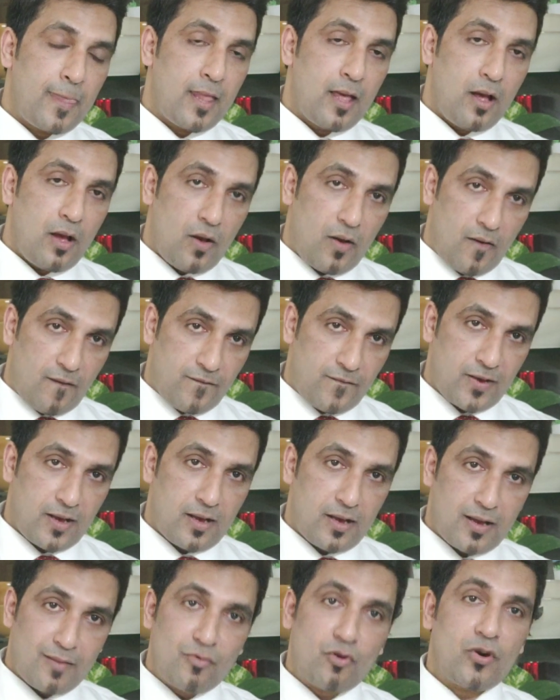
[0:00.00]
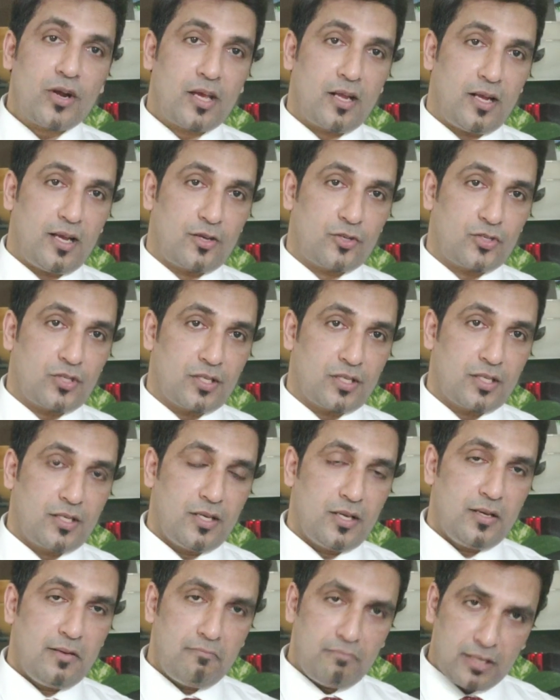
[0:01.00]
of American accent,
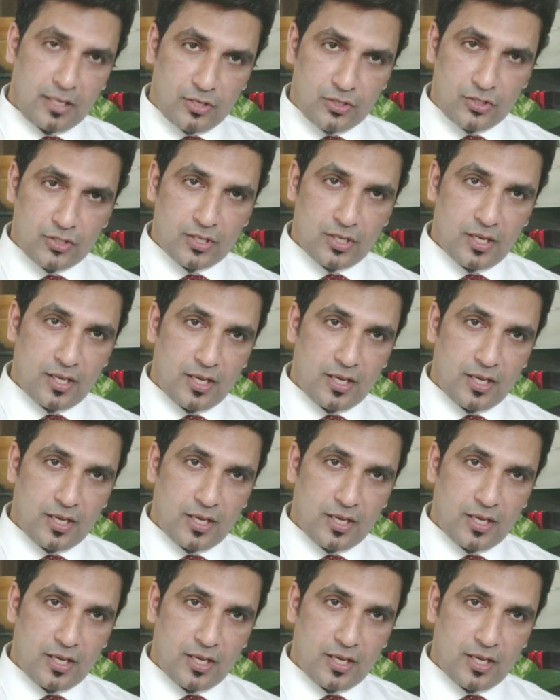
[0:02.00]
because